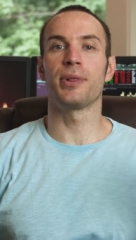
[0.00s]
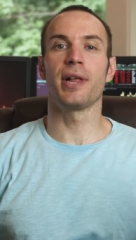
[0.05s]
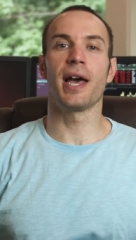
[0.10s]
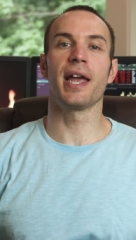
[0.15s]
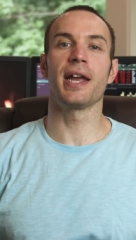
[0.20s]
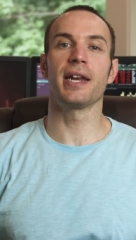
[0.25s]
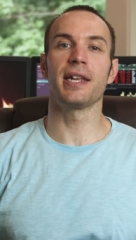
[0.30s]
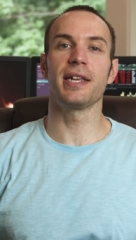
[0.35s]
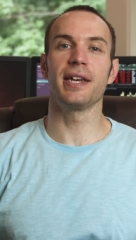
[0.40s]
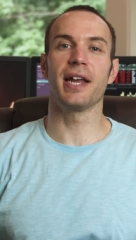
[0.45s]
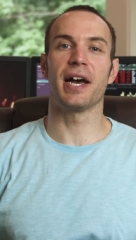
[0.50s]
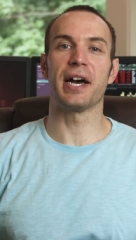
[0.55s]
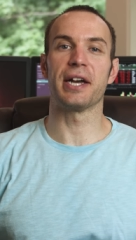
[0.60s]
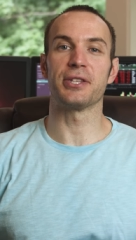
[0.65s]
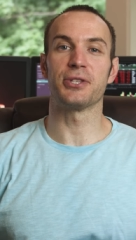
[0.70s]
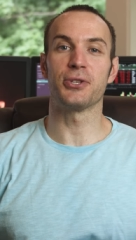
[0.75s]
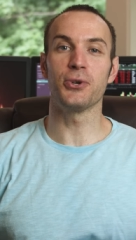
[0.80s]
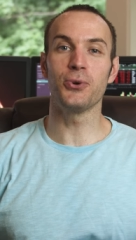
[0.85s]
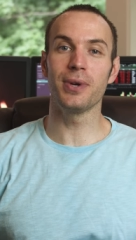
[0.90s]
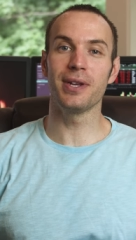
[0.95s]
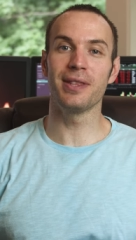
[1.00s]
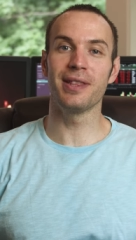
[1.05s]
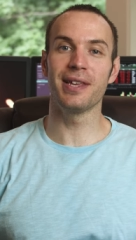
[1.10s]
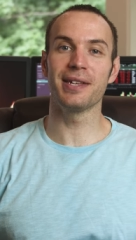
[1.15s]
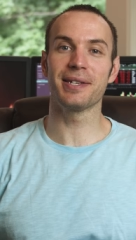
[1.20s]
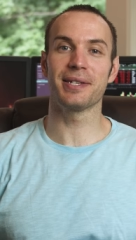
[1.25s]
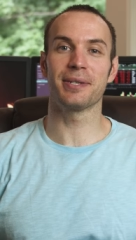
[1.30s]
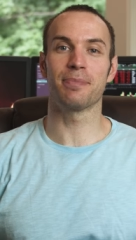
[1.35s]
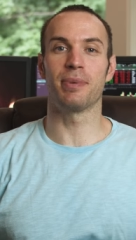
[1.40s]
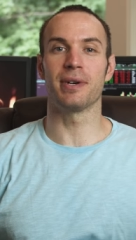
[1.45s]
planning on doing
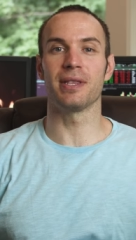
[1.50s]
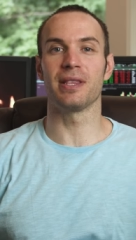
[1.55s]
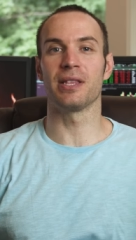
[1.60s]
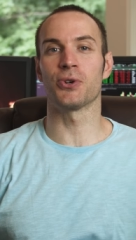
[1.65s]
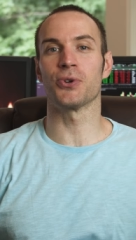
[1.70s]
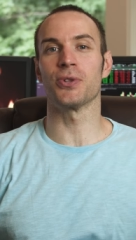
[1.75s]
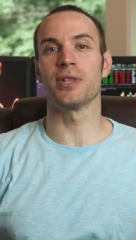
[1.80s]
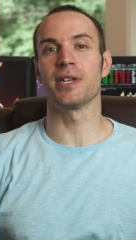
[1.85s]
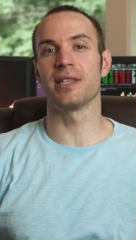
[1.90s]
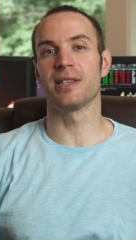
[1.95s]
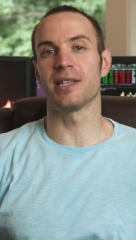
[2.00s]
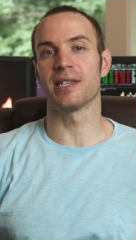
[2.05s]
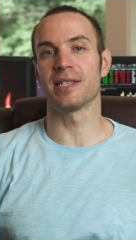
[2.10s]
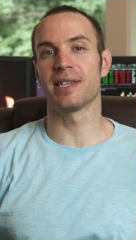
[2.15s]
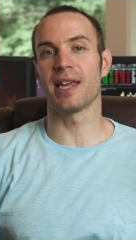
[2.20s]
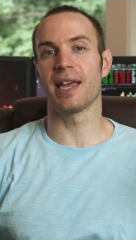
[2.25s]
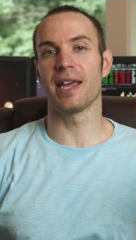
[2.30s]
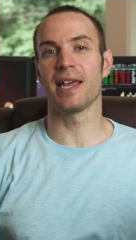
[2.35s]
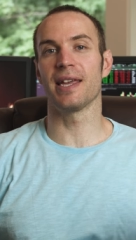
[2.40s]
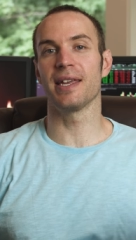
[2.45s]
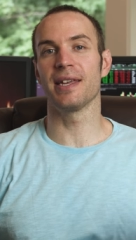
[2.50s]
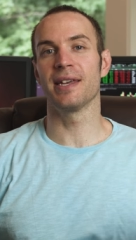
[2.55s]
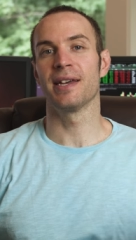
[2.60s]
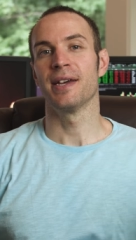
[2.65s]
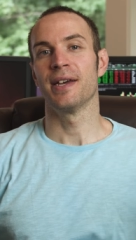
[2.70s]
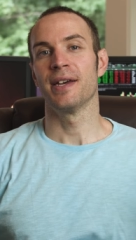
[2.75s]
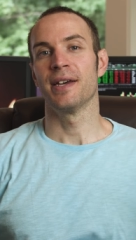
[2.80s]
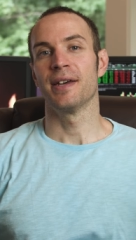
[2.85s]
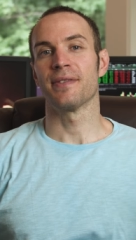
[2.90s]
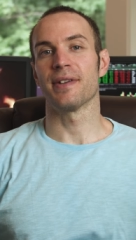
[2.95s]
this, but literally the day
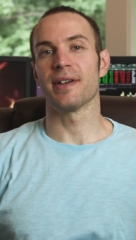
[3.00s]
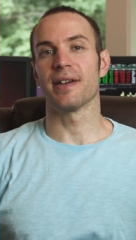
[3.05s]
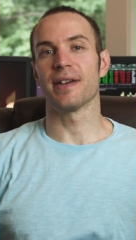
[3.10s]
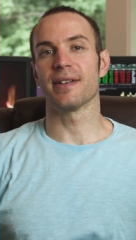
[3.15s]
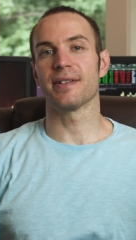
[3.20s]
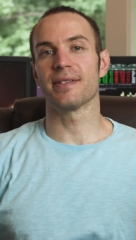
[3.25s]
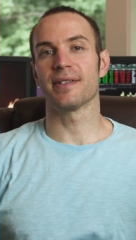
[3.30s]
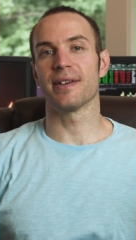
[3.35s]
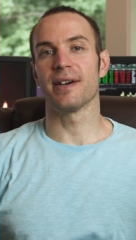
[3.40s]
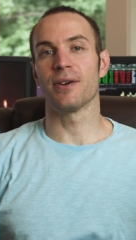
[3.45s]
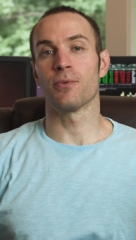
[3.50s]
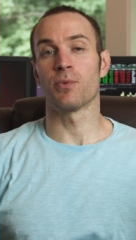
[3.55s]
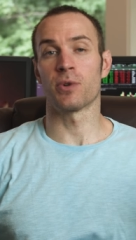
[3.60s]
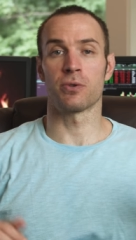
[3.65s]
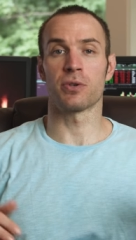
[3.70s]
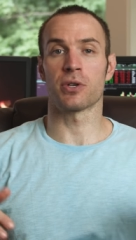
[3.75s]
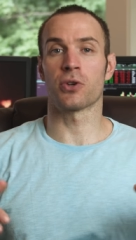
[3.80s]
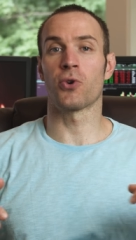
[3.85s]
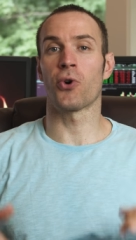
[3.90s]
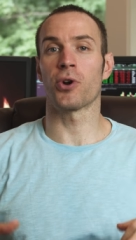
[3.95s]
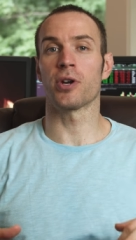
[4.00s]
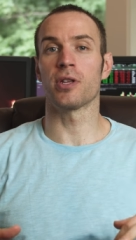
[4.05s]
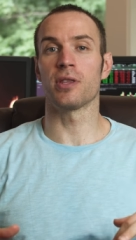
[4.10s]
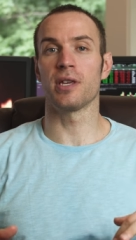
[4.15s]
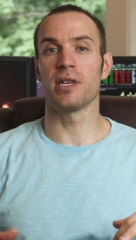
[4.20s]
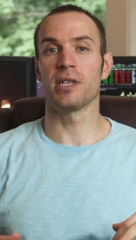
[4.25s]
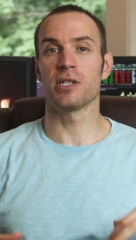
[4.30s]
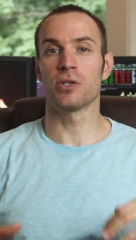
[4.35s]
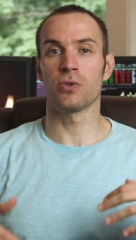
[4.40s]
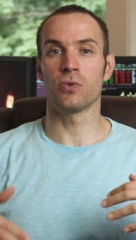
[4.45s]
that uh, we're recording
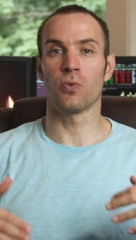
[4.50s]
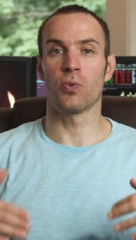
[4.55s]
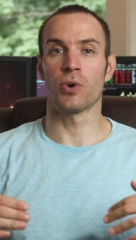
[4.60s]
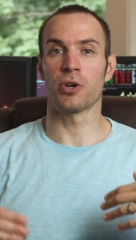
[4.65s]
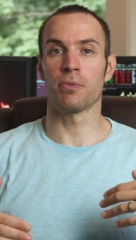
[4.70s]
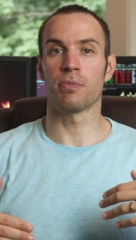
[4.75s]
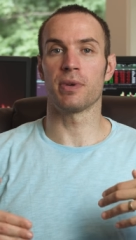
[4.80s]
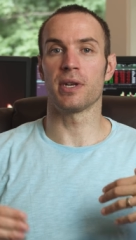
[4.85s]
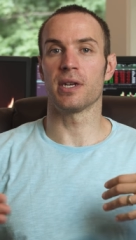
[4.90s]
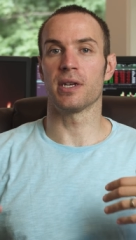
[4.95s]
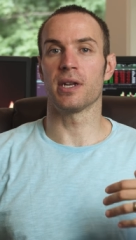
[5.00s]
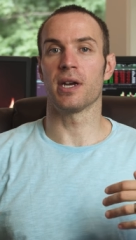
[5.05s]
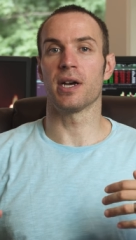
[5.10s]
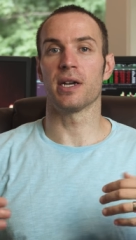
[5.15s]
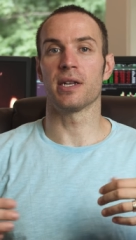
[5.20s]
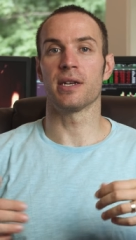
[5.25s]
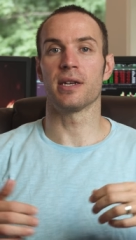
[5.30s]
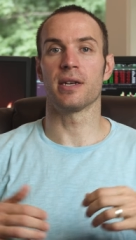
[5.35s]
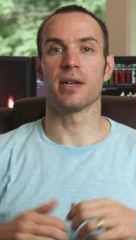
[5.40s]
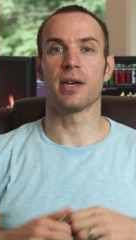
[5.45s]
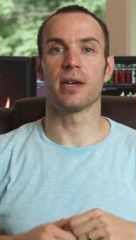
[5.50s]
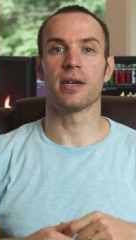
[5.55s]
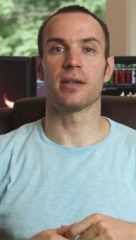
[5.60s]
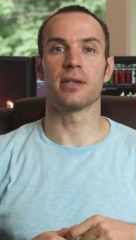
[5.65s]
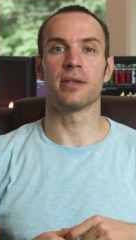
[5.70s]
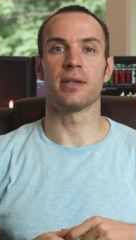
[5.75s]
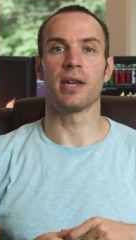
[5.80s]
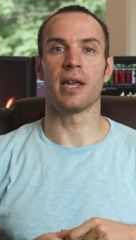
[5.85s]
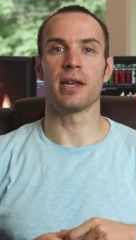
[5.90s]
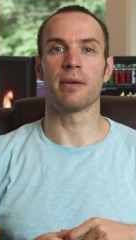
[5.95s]
these, we're being uh,
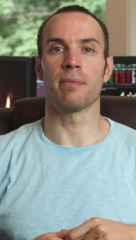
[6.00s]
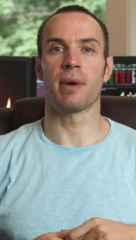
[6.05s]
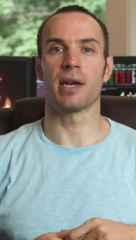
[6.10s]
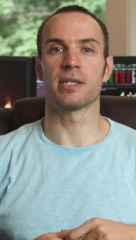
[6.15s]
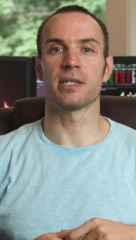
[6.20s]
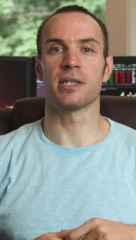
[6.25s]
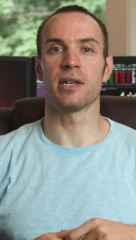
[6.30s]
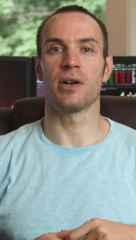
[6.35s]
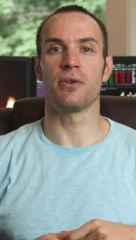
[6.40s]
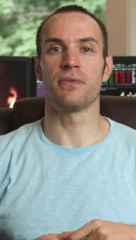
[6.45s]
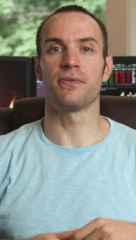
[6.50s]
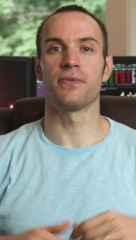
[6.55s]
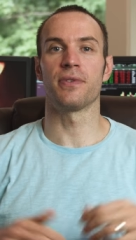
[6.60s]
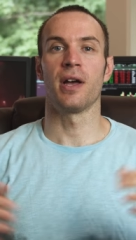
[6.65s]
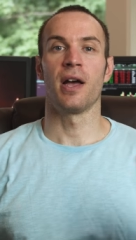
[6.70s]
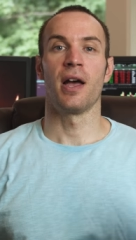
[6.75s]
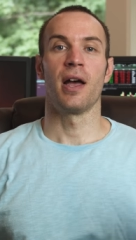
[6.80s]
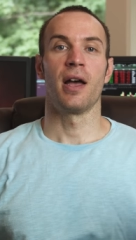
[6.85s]
Nate and myself.